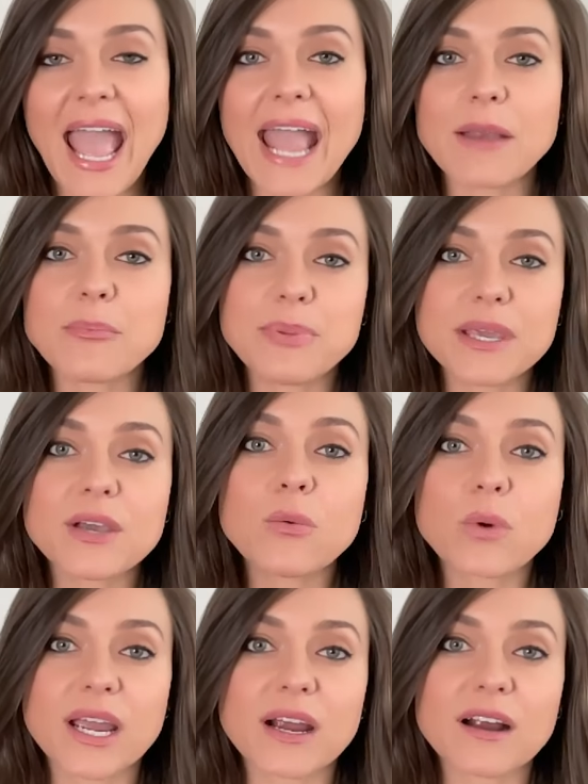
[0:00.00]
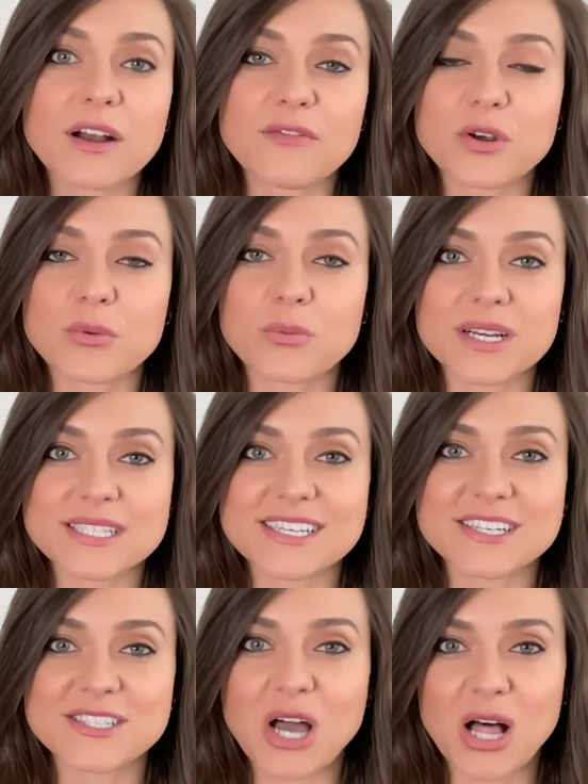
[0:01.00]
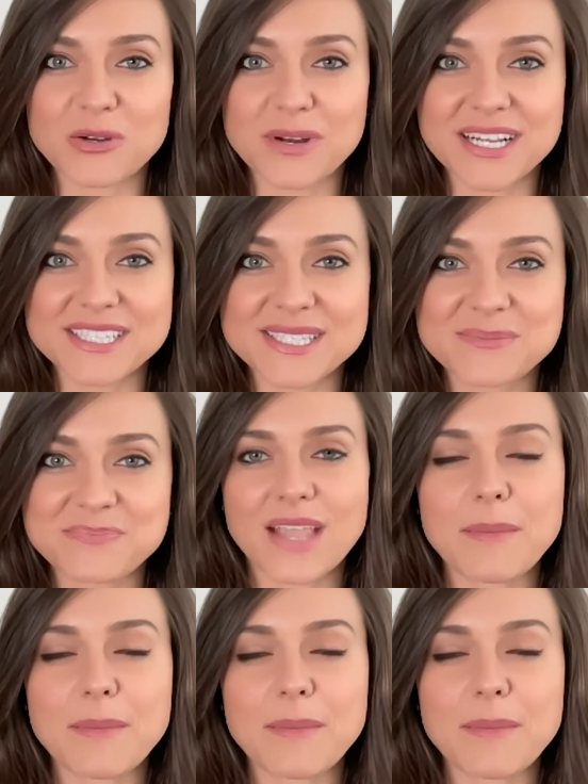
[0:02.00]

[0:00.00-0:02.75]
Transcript: and be aware of your risk tolerance.